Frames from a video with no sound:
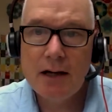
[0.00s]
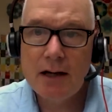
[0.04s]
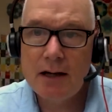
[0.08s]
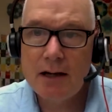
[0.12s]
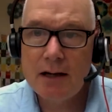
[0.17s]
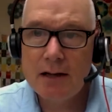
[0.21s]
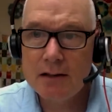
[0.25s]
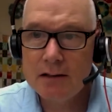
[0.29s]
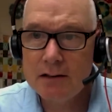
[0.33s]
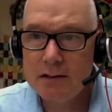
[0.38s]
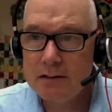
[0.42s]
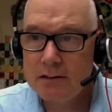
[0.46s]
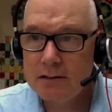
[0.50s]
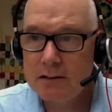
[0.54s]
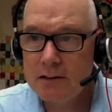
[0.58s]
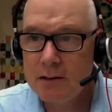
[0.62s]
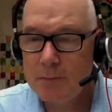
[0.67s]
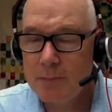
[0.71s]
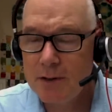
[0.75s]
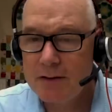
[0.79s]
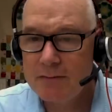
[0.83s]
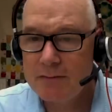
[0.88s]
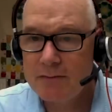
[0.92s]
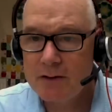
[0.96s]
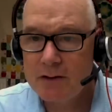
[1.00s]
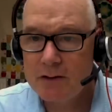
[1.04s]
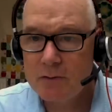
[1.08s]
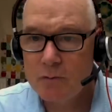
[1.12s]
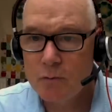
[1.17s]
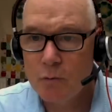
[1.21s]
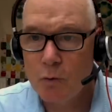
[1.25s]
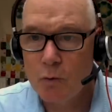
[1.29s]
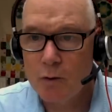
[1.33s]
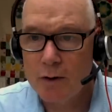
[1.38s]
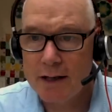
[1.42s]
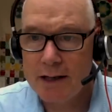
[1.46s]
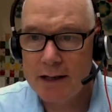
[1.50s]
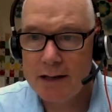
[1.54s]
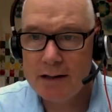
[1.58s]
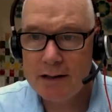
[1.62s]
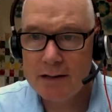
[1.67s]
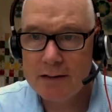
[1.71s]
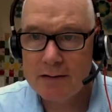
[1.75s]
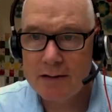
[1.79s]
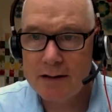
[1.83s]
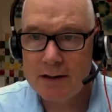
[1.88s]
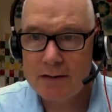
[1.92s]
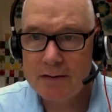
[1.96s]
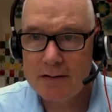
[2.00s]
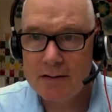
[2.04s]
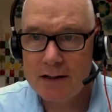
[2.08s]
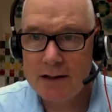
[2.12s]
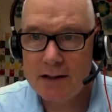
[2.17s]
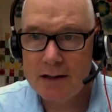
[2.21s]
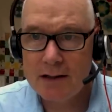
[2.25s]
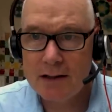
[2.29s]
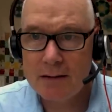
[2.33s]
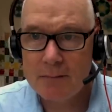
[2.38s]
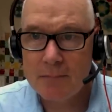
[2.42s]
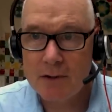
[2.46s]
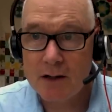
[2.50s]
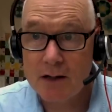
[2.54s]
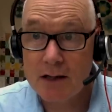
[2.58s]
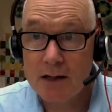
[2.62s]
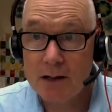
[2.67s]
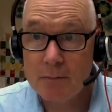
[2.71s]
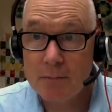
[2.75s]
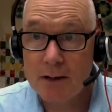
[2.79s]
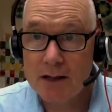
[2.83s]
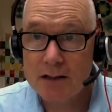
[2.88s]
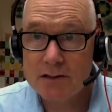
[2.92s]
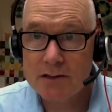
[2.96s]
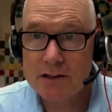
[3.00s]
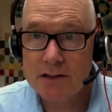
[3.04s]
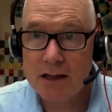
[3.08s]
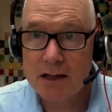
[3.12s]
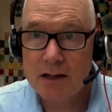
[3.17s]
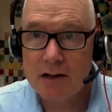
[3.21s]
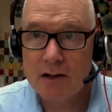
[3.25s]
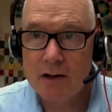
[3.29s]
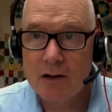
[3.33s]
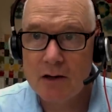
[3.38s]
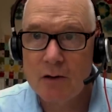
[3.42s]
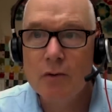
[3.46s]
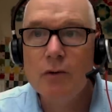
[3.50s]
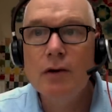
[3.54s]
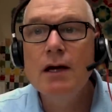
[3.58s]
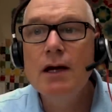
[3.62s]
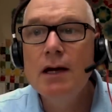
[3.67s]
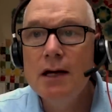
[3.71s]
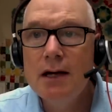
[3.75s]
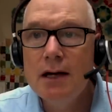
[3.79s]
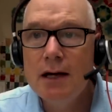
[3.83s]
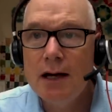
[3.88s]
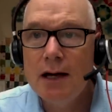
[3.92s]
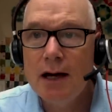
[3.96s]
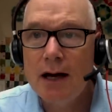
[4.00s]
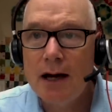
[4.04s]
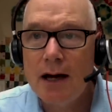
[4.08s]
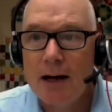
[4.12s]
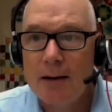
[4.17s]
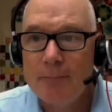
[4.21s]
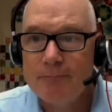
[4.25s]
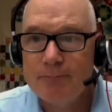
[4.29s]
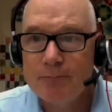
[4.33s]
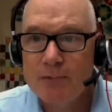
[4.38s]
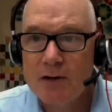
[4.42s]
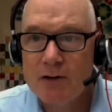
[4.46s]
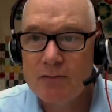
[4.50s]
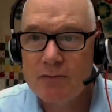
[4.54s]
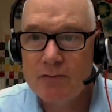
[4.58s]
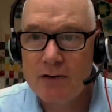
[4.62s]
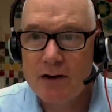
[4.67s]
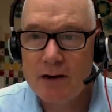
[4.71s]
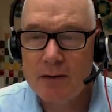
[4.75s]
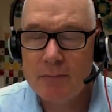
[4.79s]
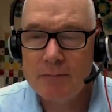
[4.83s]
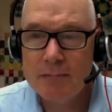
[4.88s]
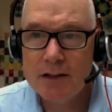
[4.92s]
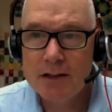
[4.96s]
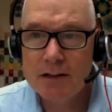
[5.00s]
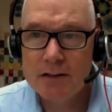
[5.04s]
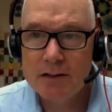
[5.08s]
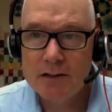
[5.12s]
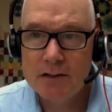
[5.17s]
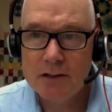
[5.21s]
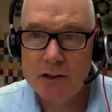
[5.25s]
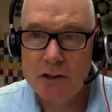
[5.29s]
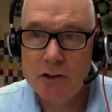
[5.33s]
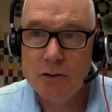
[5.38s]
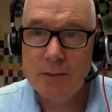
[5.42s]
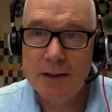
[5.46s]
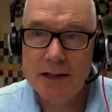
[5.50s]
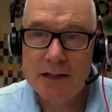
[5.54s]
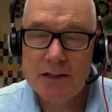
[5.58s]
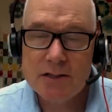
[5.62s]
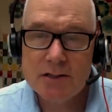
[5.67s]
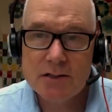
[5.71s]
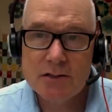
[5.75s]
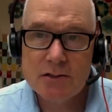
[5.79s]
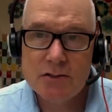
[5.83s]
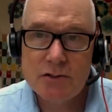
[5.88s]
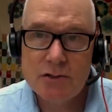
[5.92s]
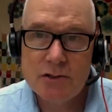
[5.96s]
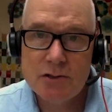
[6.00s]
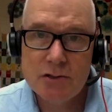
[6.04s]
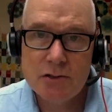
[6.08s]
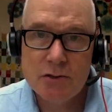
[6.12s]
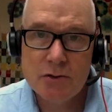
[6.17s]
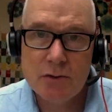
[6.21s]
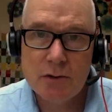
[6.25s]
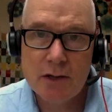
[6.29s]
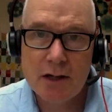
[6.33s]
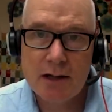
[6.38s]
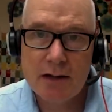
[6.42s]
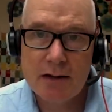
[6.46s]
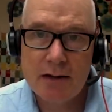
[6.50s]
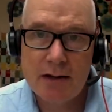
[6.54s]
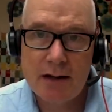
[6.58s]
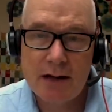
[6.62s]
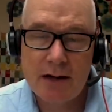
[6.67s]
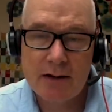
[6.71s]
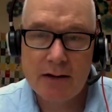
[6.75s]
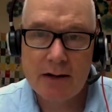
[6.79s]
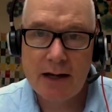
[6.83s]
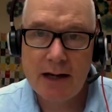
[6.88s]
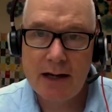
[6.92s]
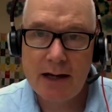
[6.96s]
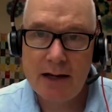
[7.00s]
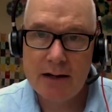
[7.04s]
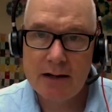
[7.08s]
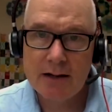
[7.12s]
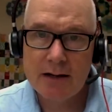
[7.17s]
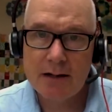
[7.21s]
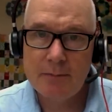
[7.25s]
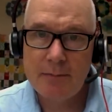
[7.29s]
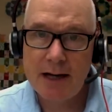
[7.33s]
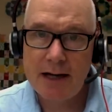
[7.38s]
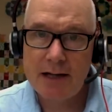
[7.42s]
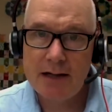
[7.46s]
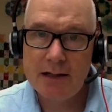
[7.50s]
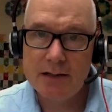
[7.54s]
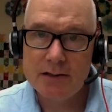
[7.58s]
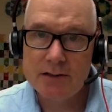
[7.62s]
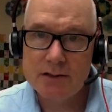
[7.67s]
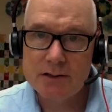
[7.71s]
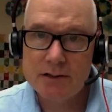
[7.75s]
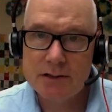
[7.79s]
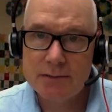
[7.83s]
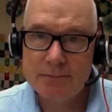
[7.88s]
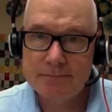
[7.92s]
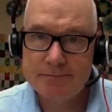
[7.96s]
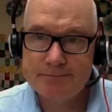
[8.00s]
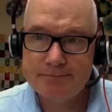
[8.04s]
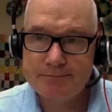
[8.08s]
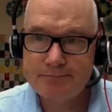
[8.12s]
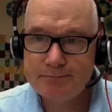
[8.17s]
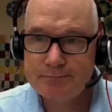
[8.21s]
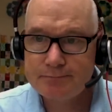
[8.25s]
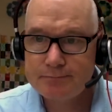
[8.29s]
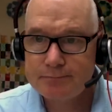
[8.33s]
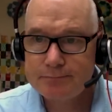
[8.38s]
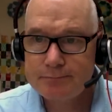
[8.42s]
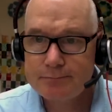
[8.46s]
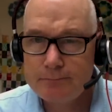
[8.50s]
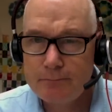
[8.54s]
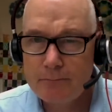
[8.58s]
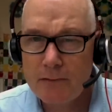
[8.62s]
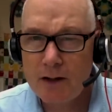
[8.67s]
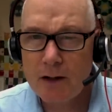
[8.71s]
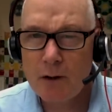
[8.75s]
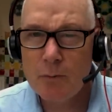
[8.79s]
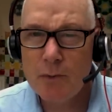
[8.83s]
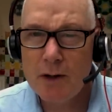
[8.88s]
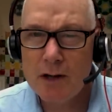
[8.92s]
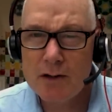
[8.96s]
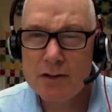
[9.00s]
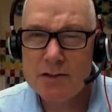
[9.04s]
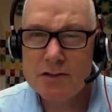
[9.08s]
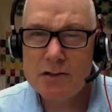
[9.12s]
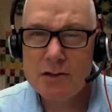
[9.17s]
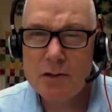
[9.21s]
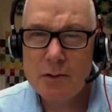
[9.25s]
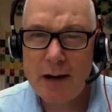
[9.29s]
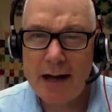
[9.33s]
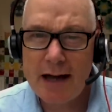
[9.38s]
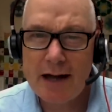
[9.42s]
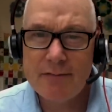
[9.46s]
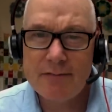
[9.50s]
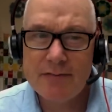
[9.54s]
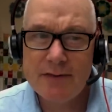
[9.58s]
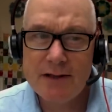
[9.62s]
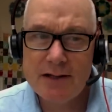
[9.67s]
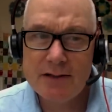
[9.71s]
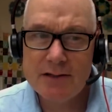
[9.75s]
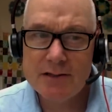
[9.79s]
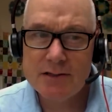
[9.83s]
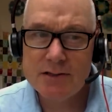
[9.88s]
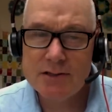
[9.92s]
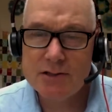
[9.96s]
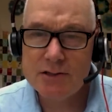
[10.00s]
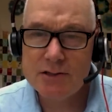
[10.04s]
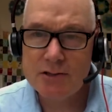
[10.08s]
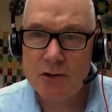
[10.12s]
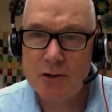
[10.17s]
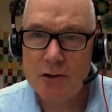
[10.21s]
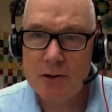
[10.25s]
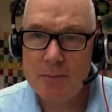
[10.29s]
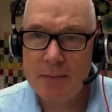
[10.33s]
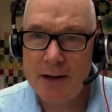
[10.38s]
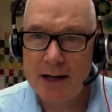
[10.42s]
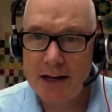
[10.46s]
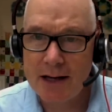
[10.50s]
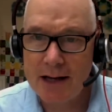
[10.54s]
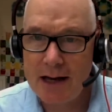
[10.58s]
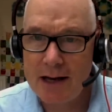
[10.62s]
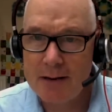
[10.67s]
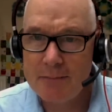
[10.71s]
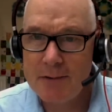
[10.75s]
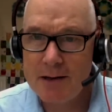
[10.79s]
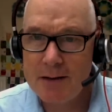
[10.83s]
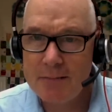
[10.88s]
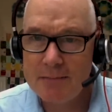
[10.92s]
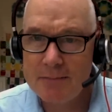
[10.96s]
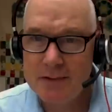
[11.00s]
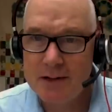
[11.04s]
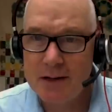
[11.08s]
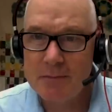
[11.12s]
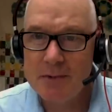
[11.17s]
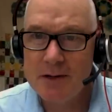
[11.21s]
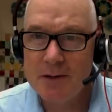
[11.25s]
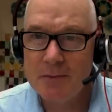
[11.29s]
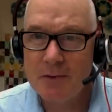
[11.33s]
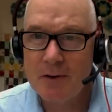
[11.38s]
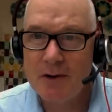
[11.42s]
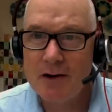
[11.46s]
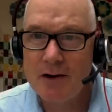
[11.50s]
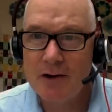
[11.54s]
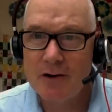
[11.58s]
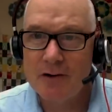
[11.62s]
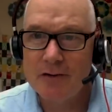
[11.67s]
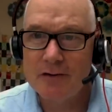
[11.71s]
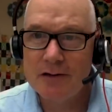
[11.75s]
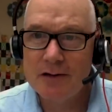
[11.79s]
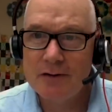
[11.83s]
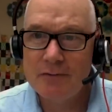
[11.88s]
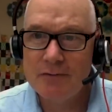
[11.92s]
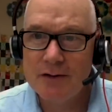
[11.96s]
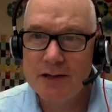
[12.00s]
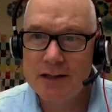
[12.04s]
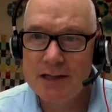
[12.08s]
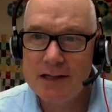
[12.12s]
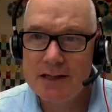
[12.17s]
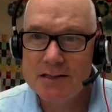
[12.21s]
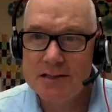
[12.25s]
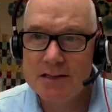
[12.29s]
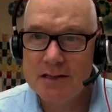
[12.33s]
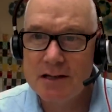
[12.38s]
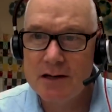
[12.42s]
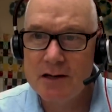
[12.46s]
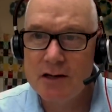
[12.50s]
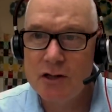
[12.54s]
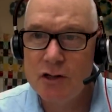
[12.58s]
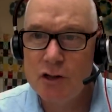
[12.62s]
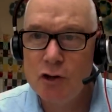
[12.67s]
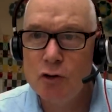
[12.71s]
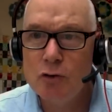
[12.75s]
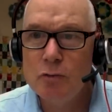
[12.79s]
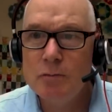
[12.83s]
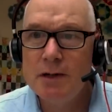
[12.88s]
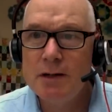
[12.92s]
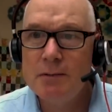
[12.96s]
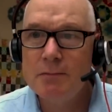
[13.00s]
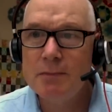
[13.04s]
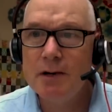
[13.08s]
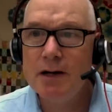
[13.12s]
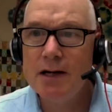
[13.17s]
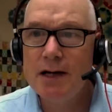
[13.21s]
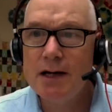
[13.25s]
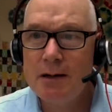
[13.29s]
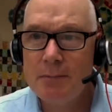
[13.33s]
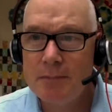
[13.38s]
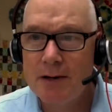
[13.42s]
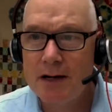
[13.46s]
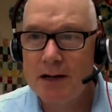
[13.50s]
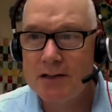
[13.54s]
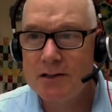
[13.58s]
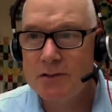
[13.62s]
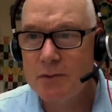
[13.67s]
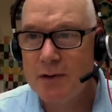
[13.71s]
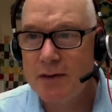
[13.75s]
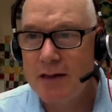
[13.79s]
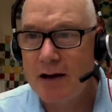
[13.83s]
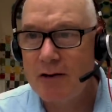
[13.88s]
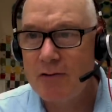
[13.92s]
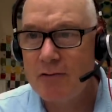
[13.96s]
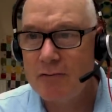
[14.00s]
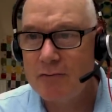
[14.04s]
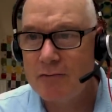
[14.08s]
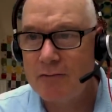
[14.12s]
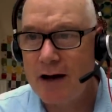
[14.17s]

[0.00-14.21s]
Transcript: A uh, little bit of a warning that the uh, monkeypox can go um, from humans to their canine companions. We also have the disturbing MMWR early release, Human Monkeypox Without